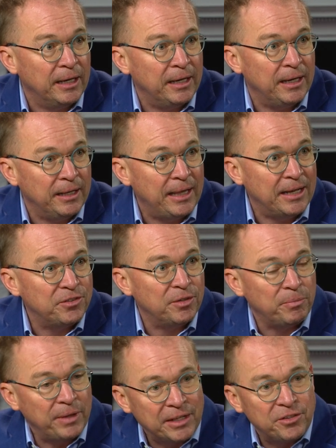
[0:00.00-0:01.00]
And that's
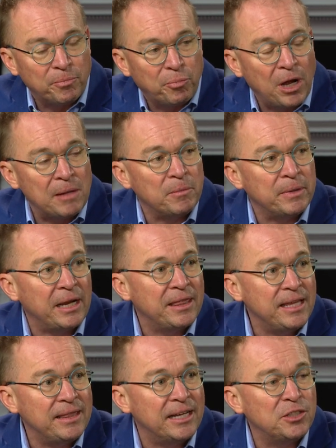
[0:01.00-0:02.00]
a problem. And I
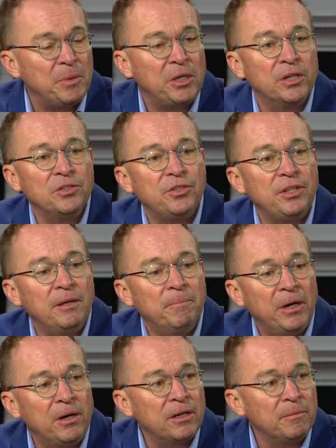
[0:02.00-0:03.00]
think that's because the
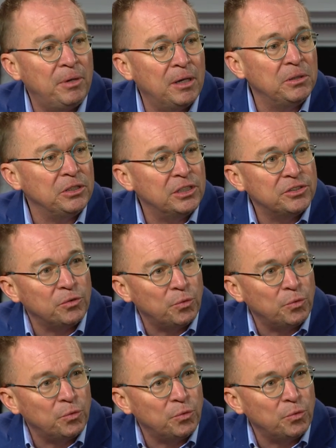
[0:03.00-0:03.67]
American public doesn't